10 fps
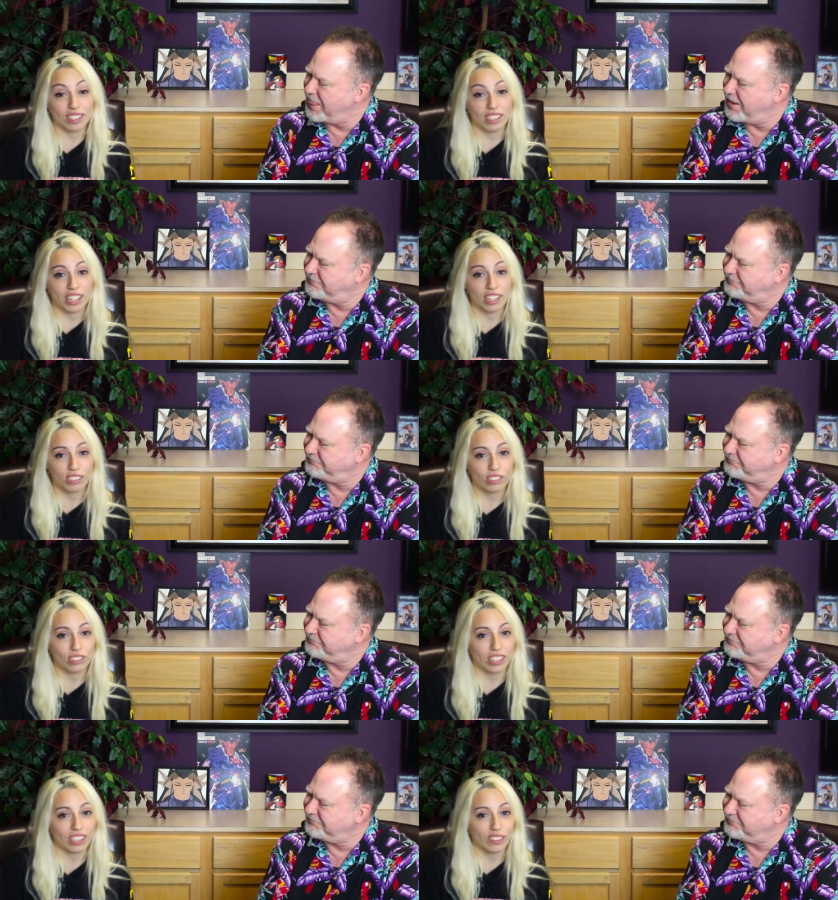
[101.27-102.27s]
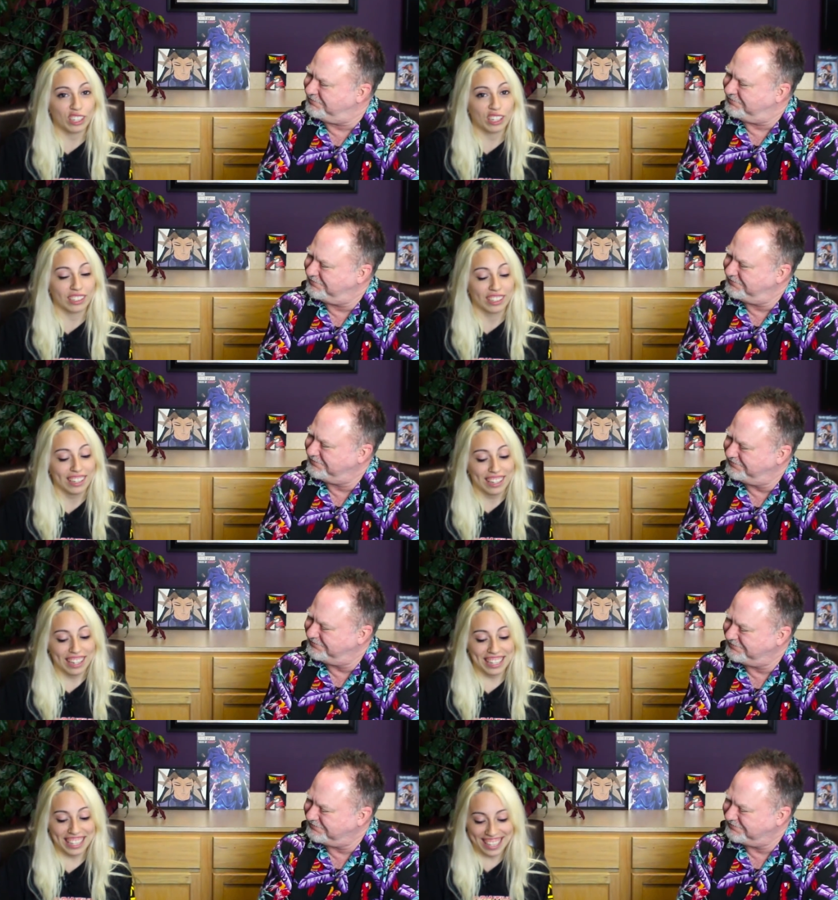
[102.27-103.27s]
Speaker 1: a hilarious story. Oh my
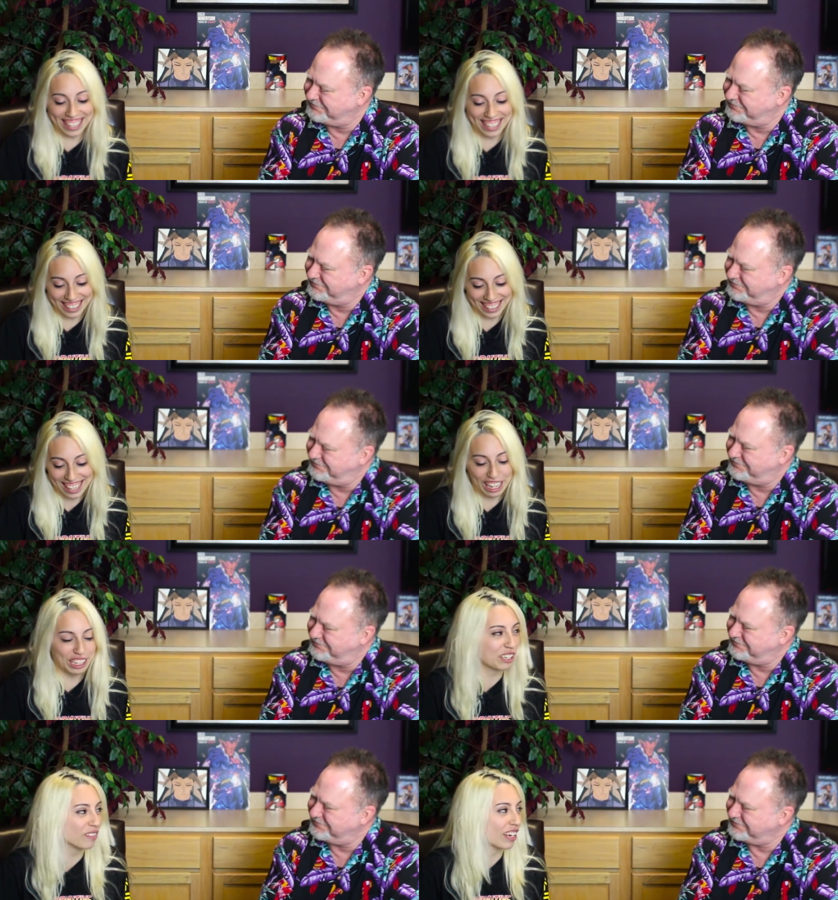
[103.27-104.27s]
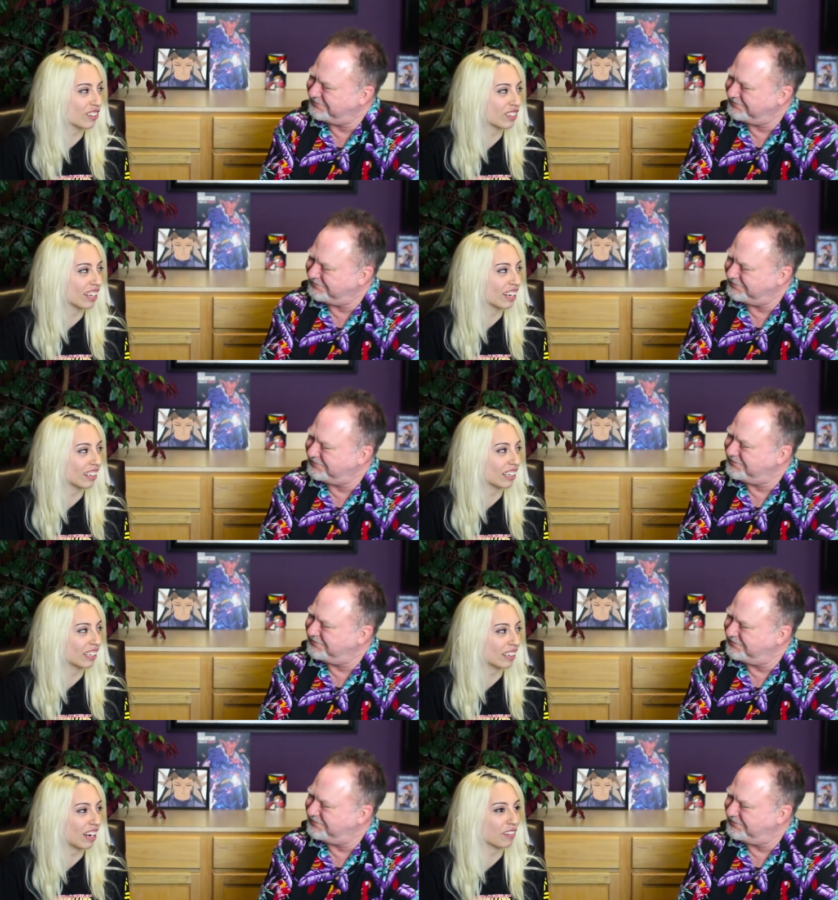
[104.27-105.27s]
God. Like, I can imagine that, like
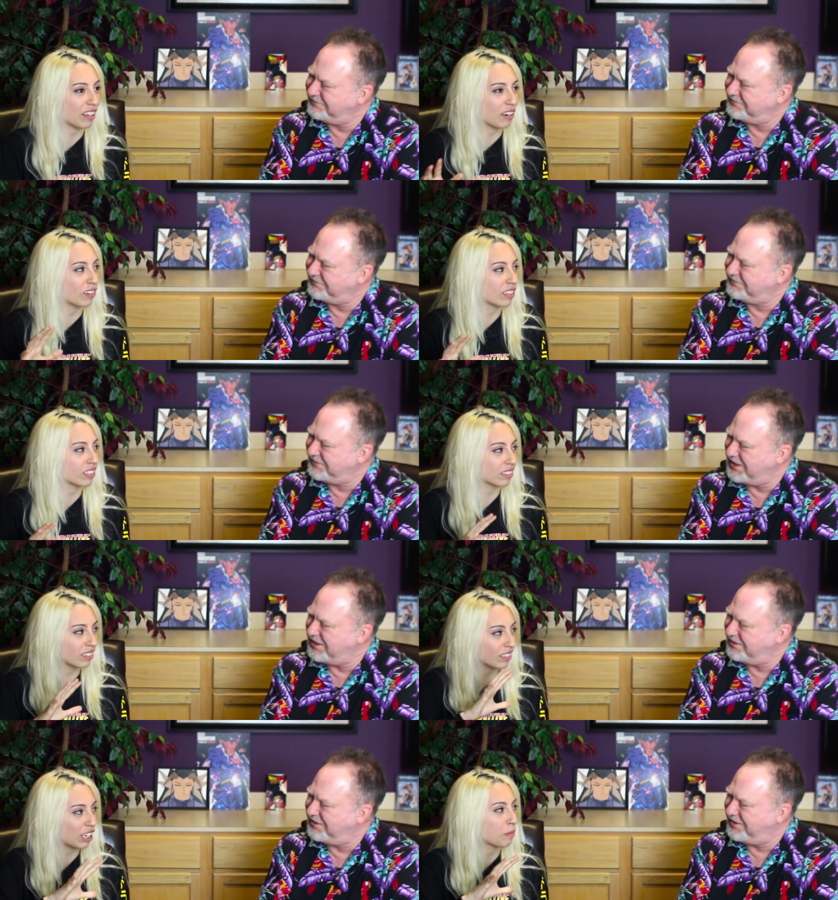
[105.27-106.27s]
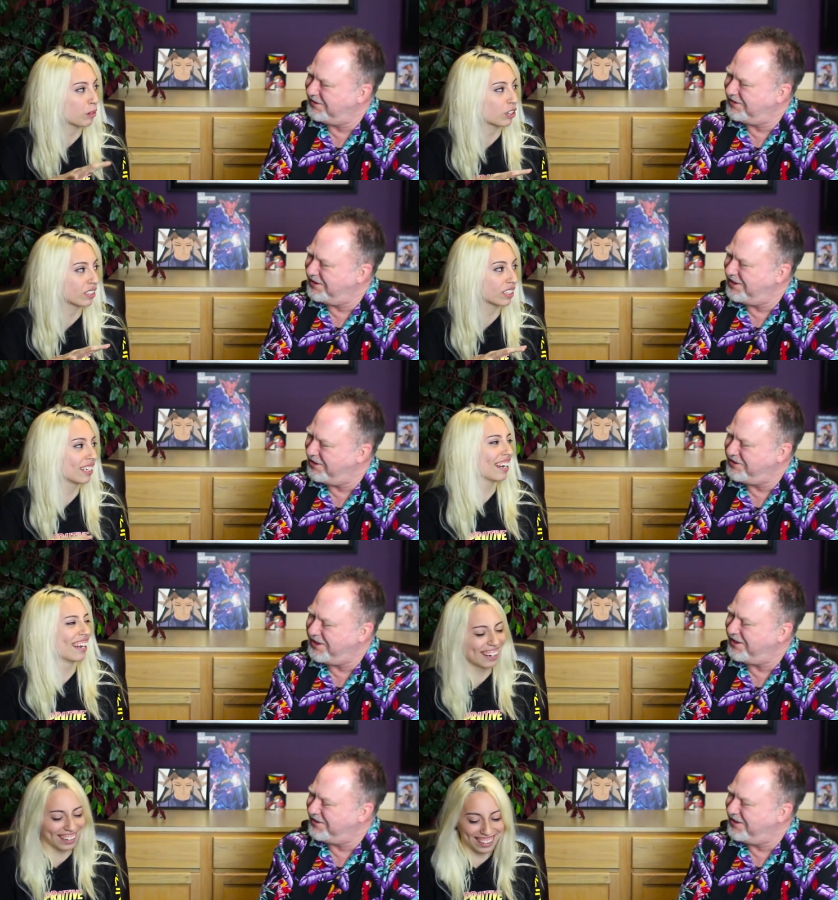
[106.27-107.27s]
how that was in person.
Speaker 2: Oh
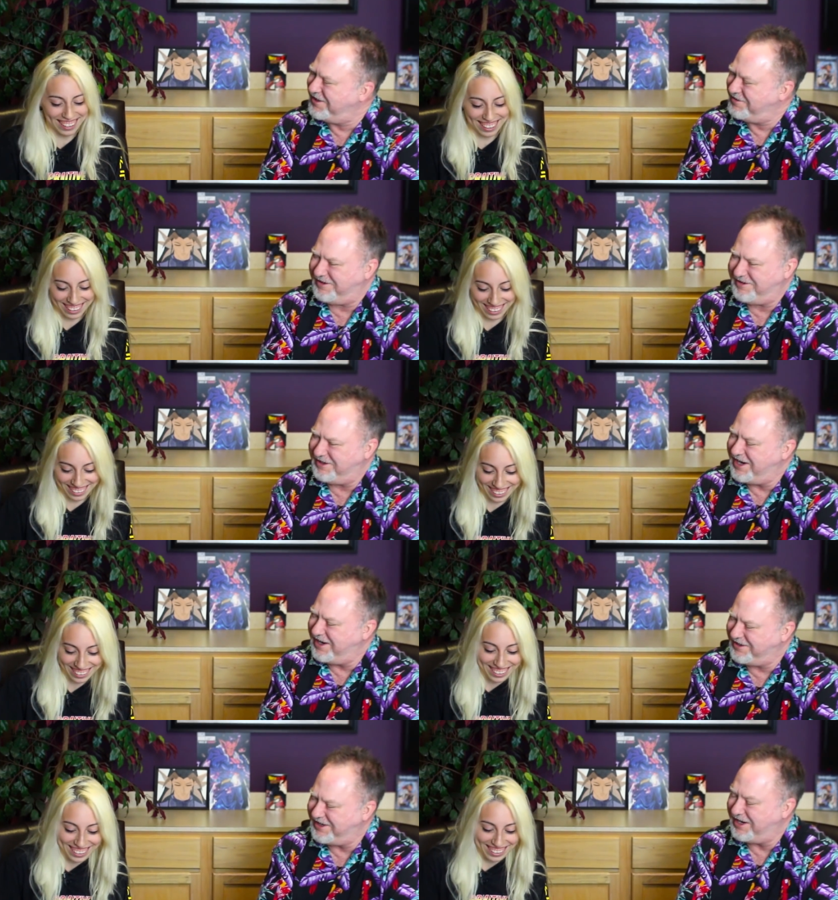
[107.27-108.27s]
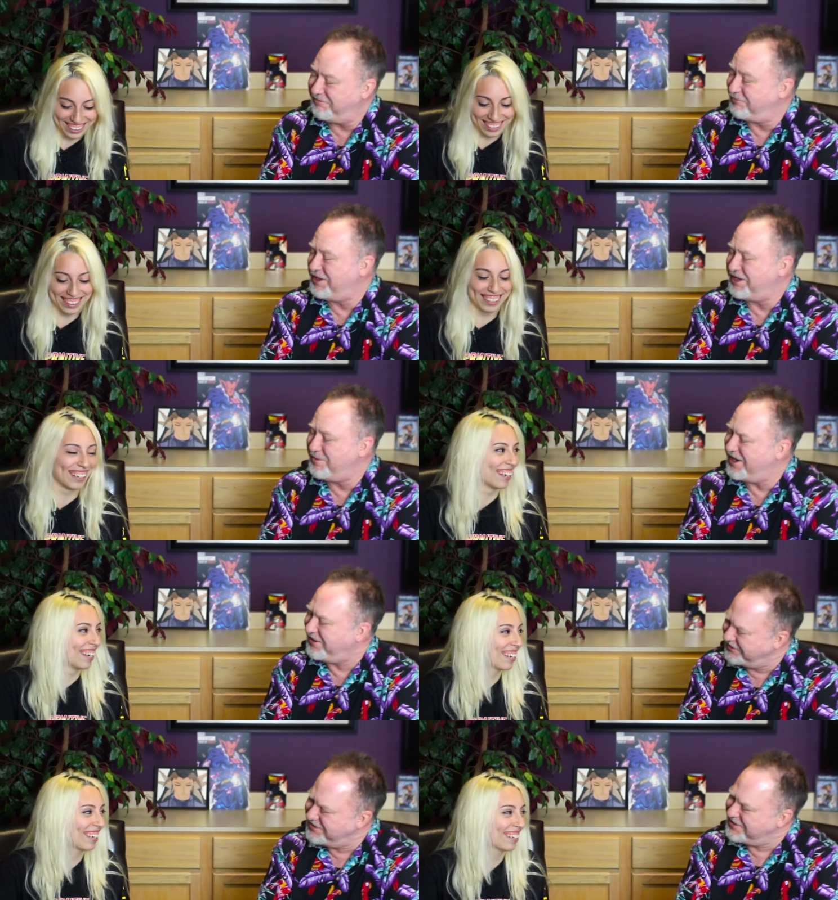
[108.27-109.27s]
yeah, yeah.
Speaker 1: Had to freak him out.
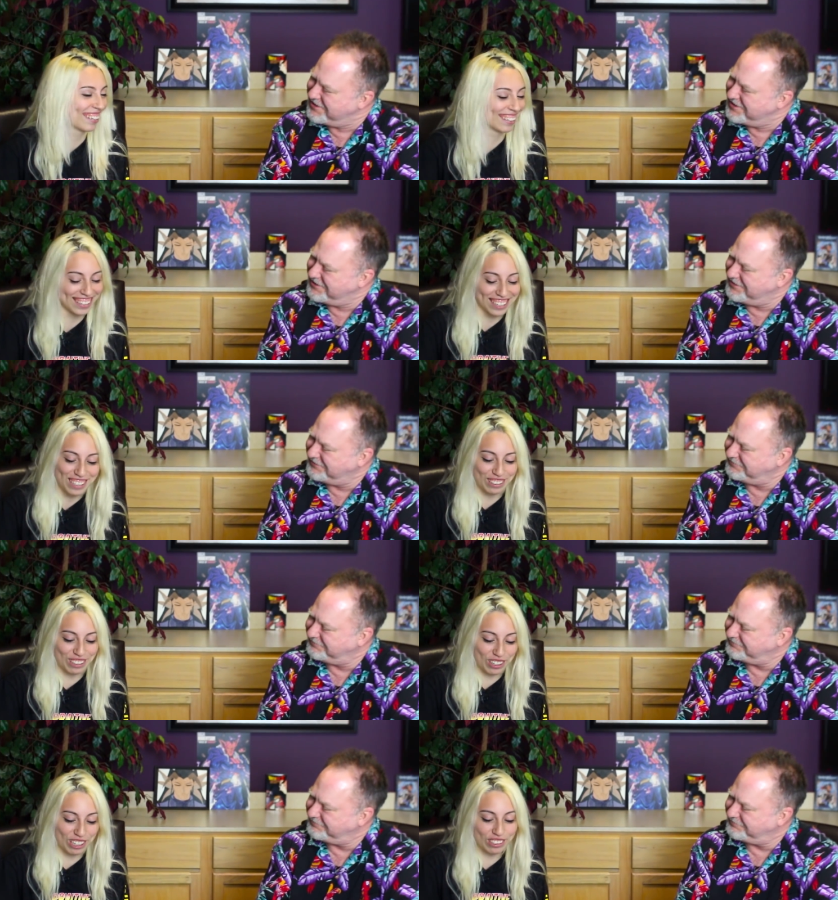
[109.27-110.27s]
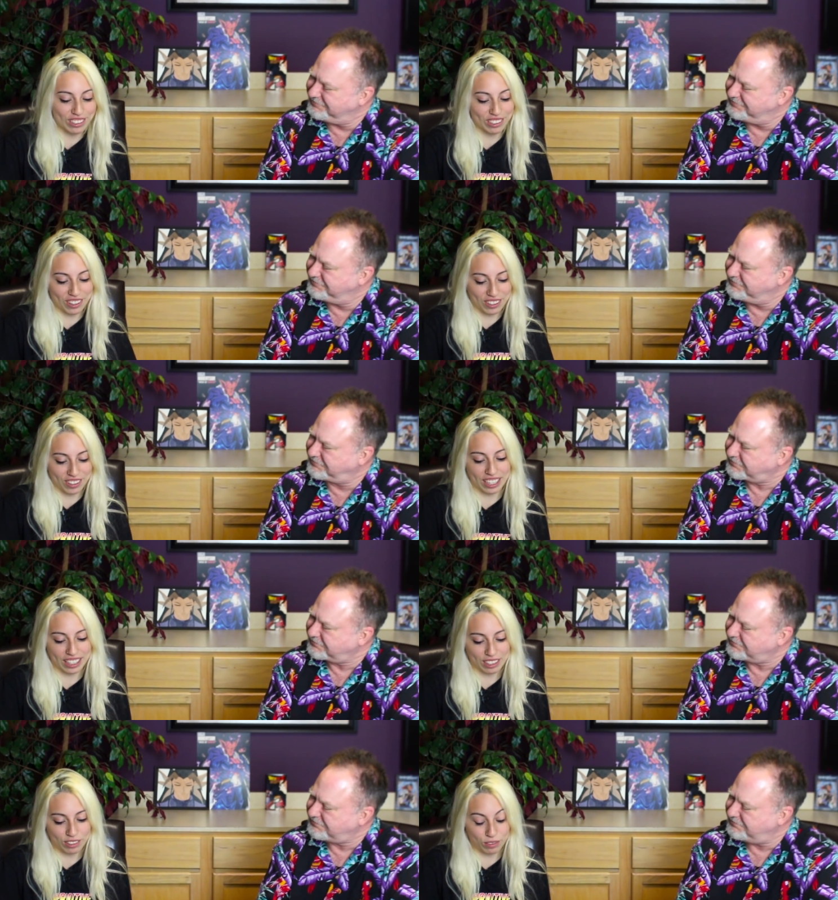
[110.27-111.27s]
So here's another thing
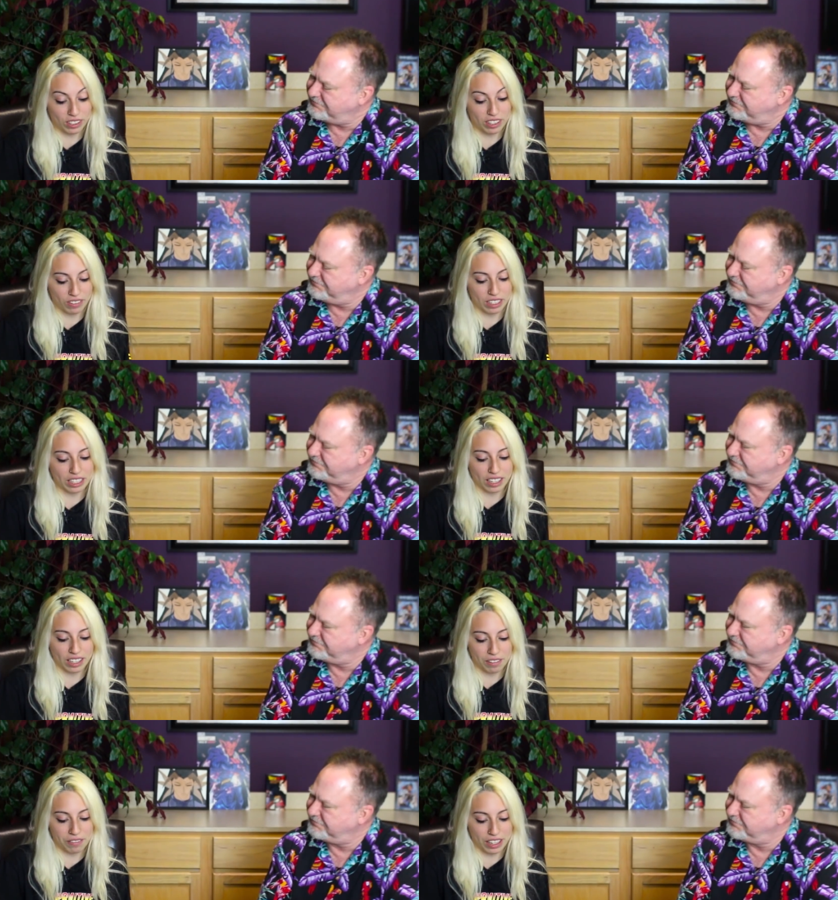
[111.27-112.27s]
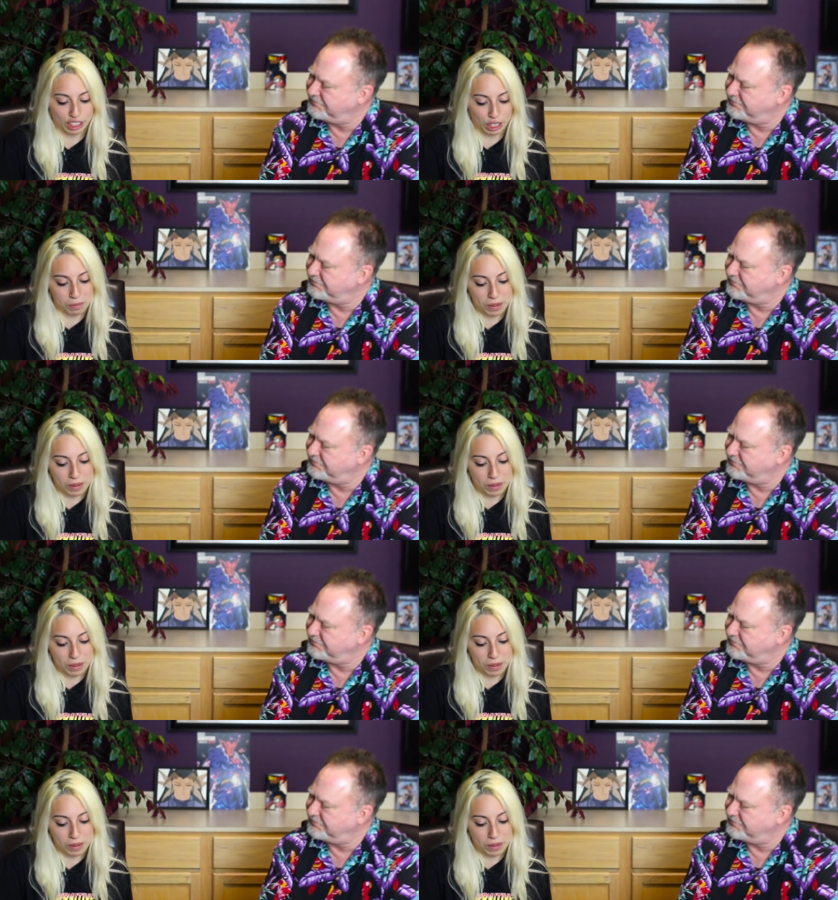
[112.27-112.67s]
that's really funny that a fan sent